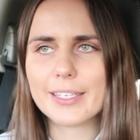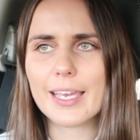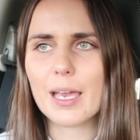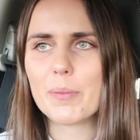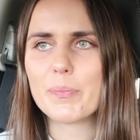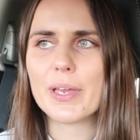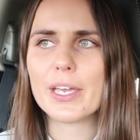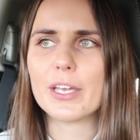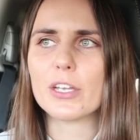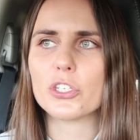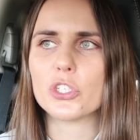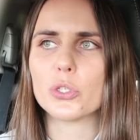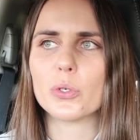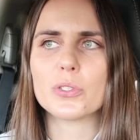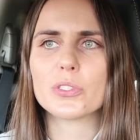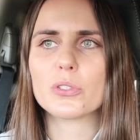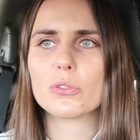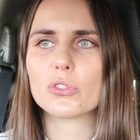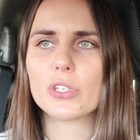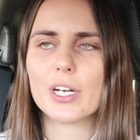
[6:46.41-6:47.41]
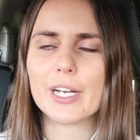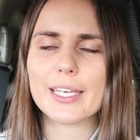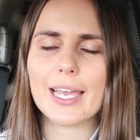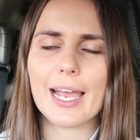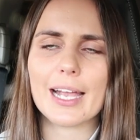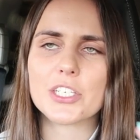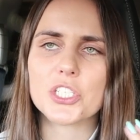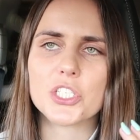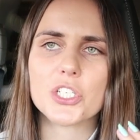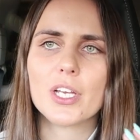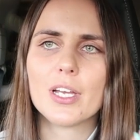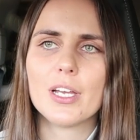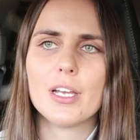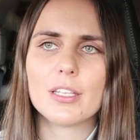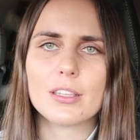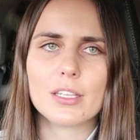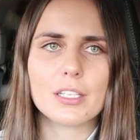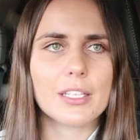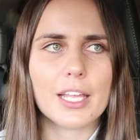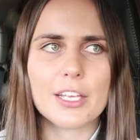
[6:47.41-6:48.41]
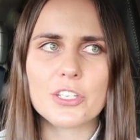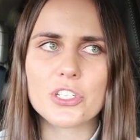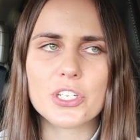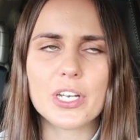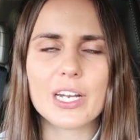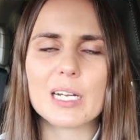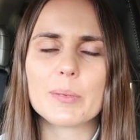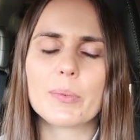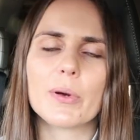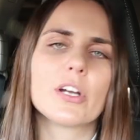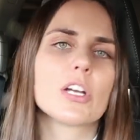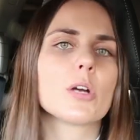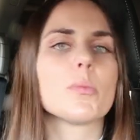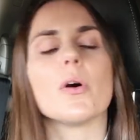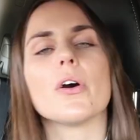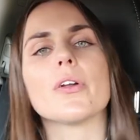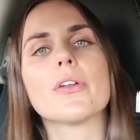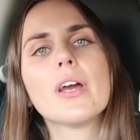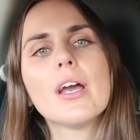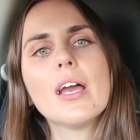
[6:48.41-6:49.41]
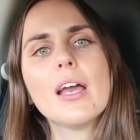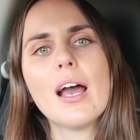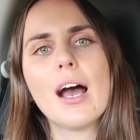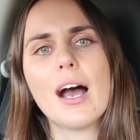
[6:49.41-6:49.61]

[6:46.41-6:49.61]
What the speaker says: get Pikachu or still trying to catch the legendary Pokemon.